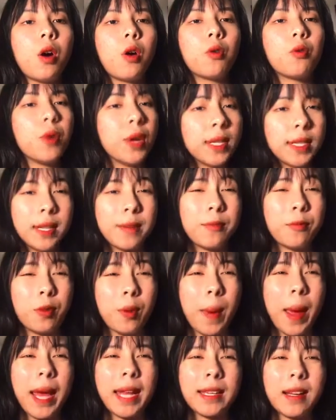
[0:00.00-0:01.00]
reason
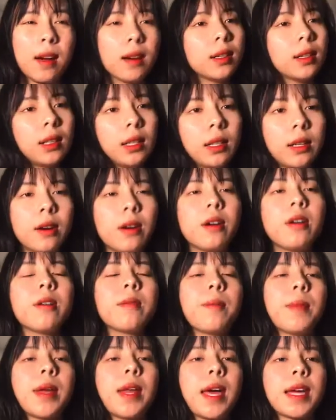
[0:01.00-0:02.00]
remain unclear,
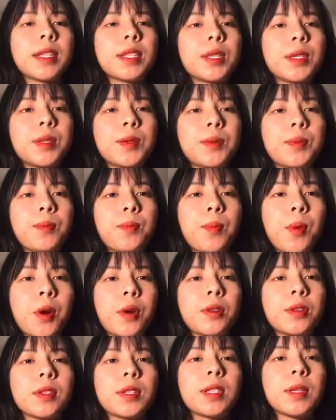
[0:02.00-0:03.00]
but
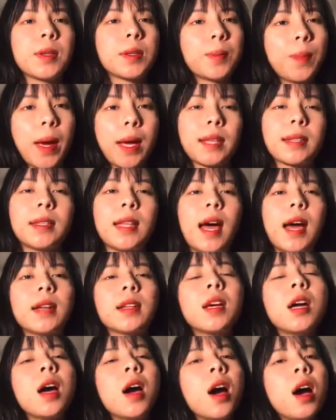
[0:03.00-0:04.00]
experts suspect that
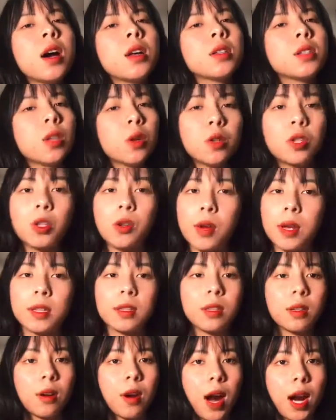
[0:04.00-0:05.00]
social
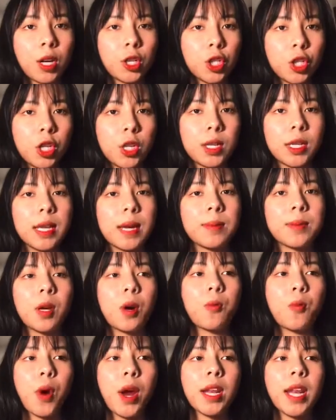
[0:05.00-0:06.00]
interaction gives our
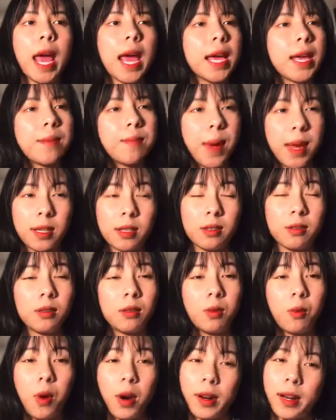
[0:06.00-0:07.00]
brain a mental
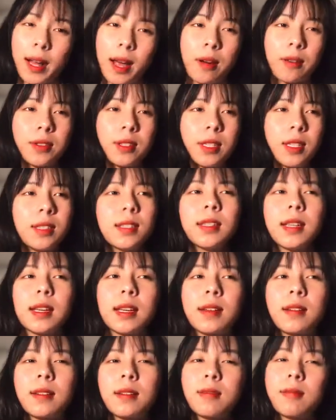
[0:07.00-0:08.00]
workout, just like
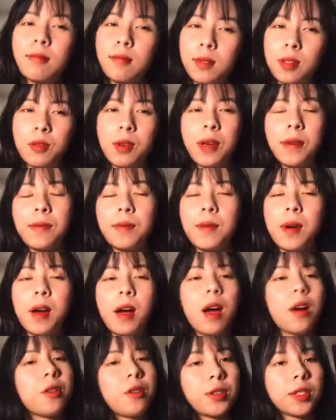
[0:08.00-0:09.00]
you give
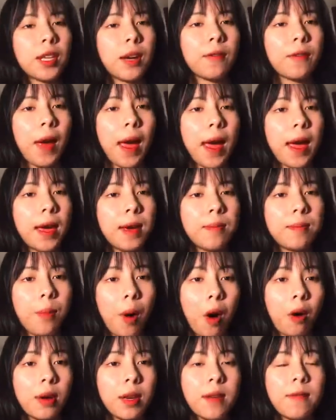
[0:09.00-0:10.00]
yourself a
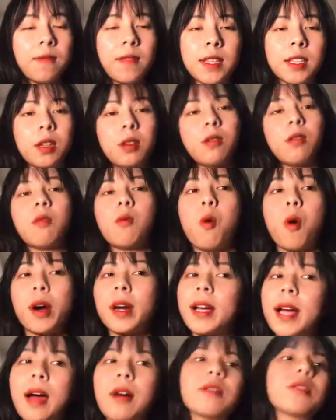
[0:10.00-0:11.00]
body physical
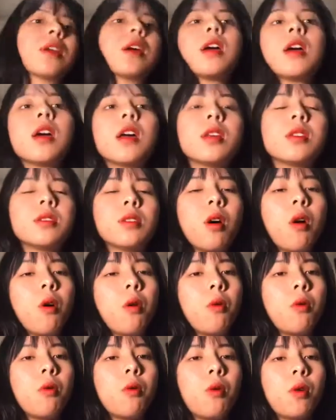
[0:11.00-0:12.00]
workout.
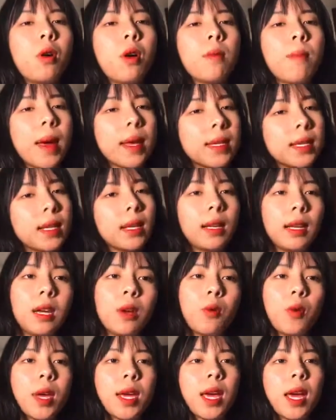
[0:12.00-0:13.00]
So basically,
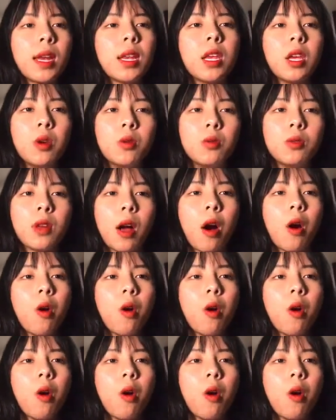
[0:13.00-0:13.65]
we have to use